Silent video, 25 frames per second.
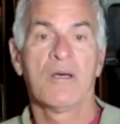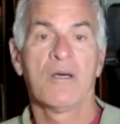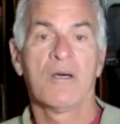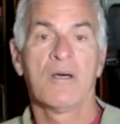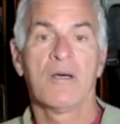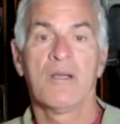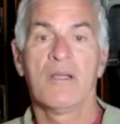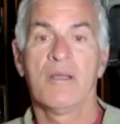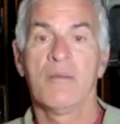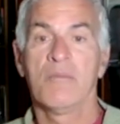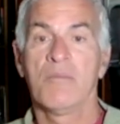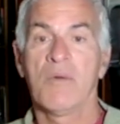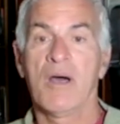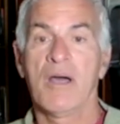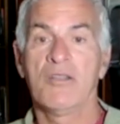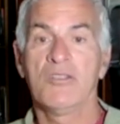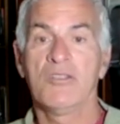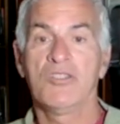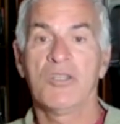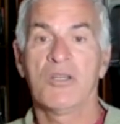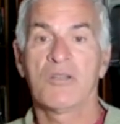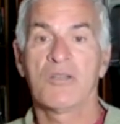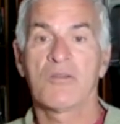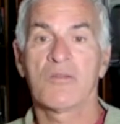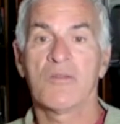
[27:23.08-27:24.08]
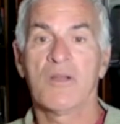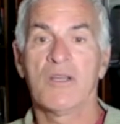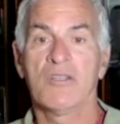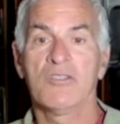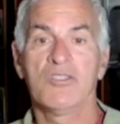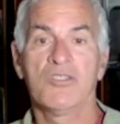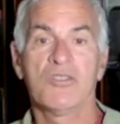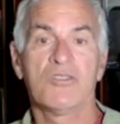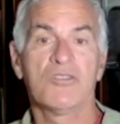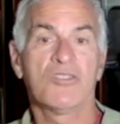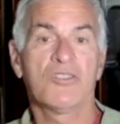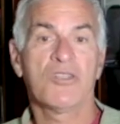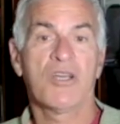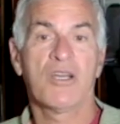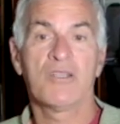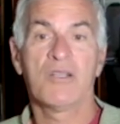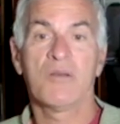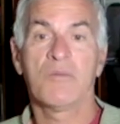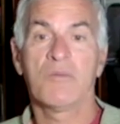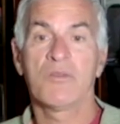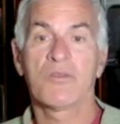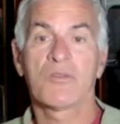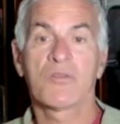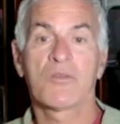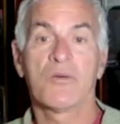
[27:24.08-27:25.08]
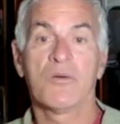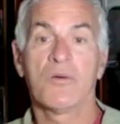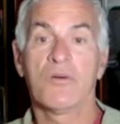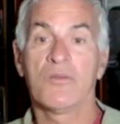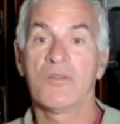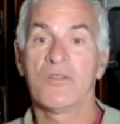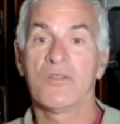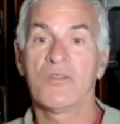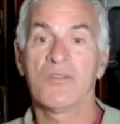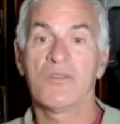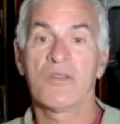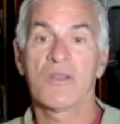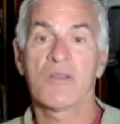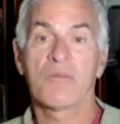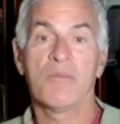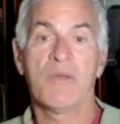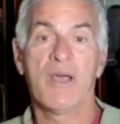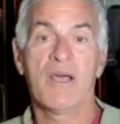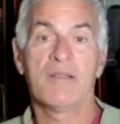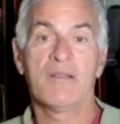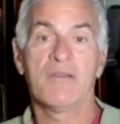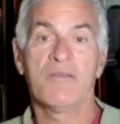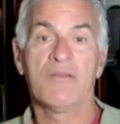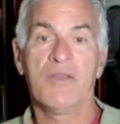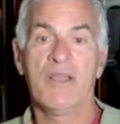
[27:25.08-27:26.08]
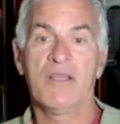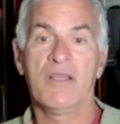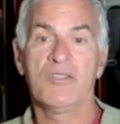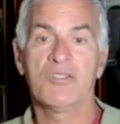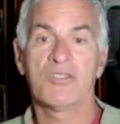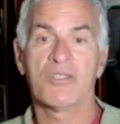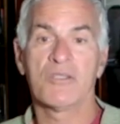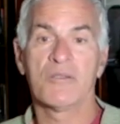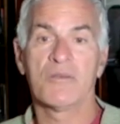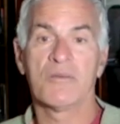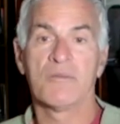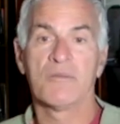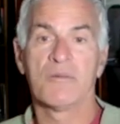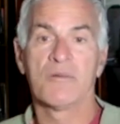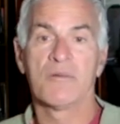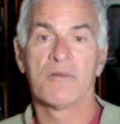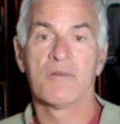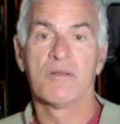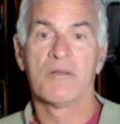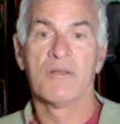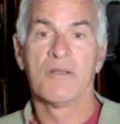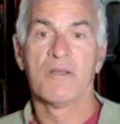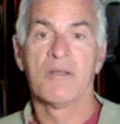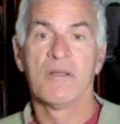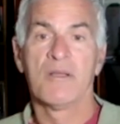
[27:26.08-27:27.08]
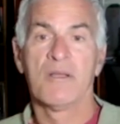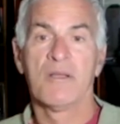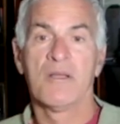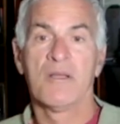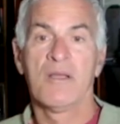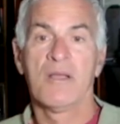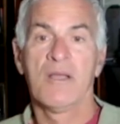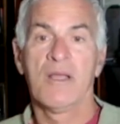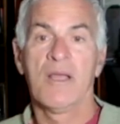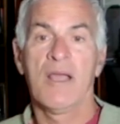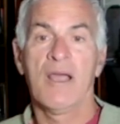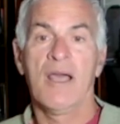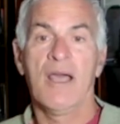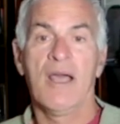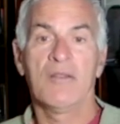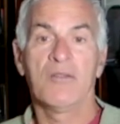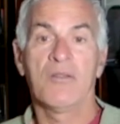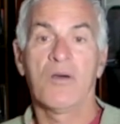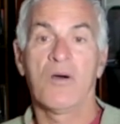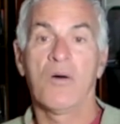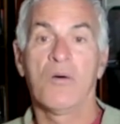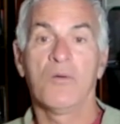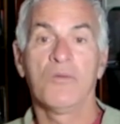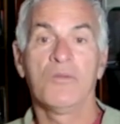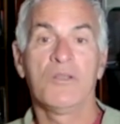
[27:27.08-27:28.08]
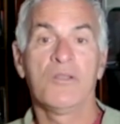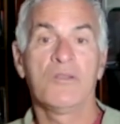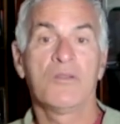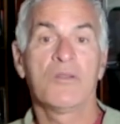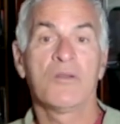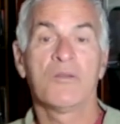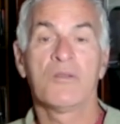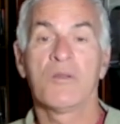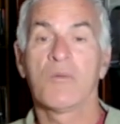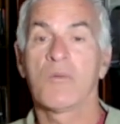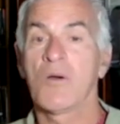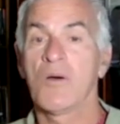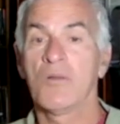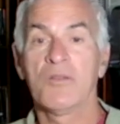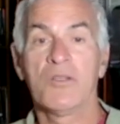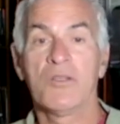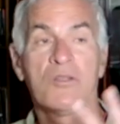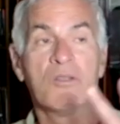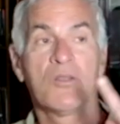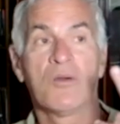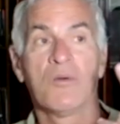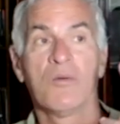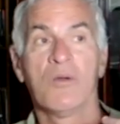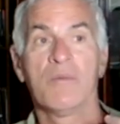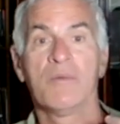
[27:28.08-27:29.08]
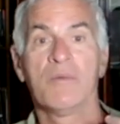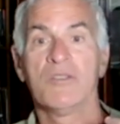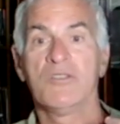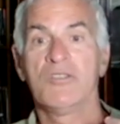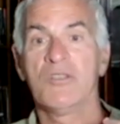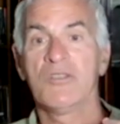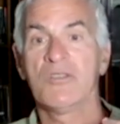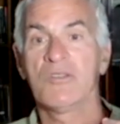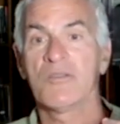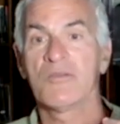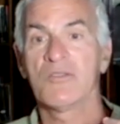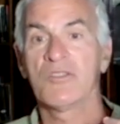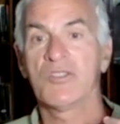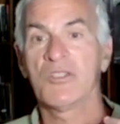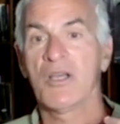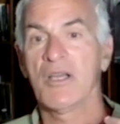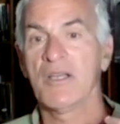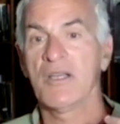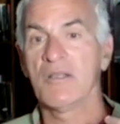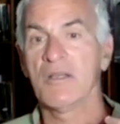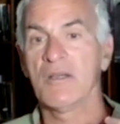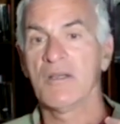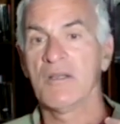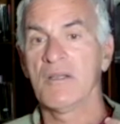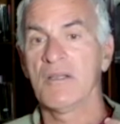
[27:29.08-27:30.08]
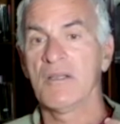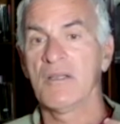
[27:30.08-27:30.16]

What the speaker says: In my generation, China was called the sick man of Asia. And there were only two images of China.